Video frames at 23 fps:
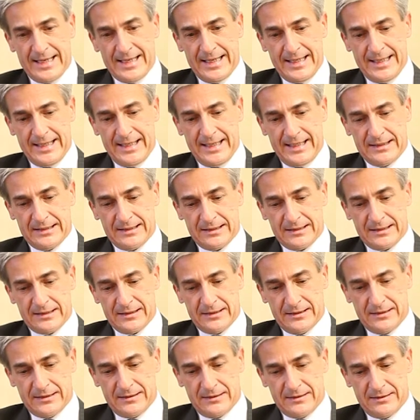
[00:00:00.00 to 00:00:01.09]
And
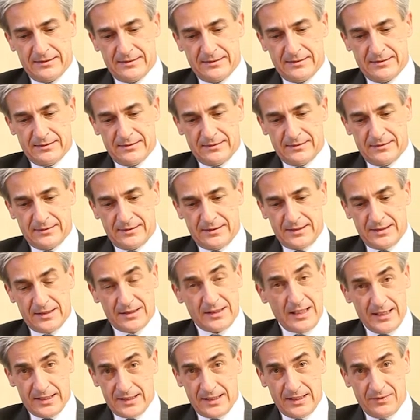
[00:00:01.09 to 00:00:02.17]
this
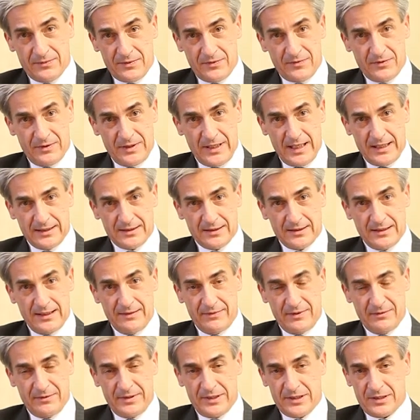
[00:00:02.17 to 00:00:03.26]
ties in with all the other
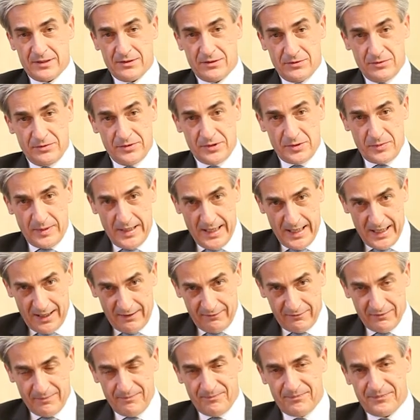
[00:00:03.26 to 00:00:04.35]
evaluation tools we
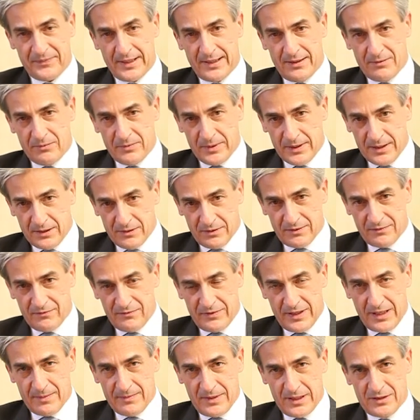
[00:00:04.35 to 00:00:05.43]
have. We look
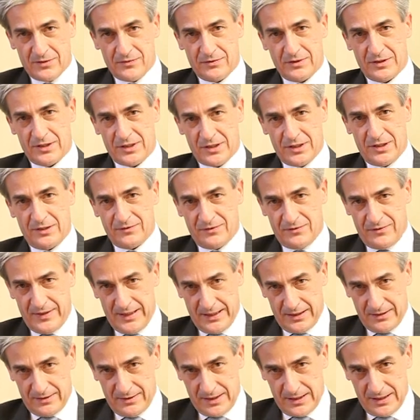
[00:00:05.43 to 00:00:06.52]
very much for the soft
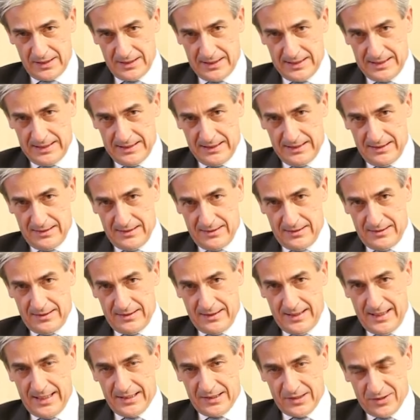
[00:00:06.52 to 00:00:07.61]
factors,
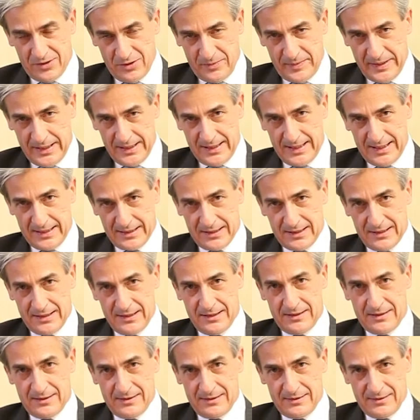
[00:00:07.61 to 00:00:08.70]
assuming that
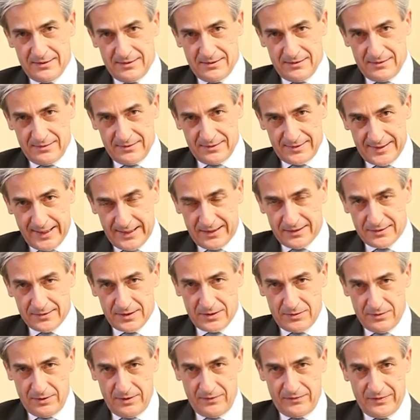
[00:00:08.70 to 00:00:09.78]
technically
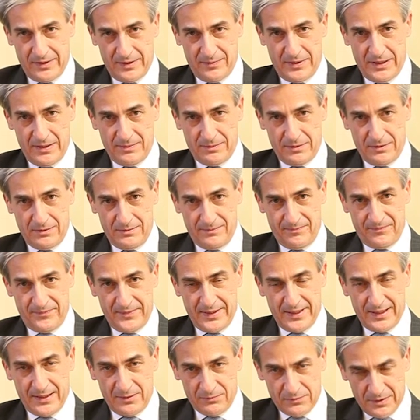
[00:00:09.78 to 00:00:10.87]
qualified people
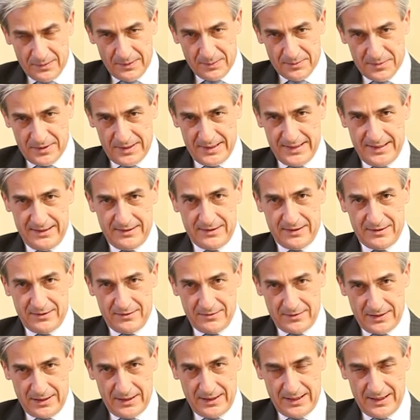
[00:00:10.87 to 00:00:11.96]
will be presented to
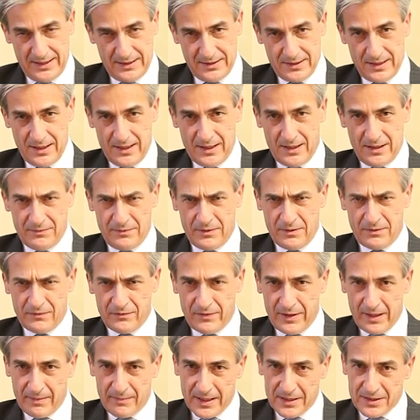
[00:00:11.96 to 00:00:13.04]
a client. We look
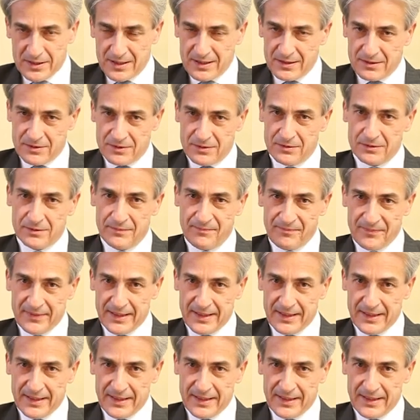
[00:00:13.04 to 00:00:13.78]
very much into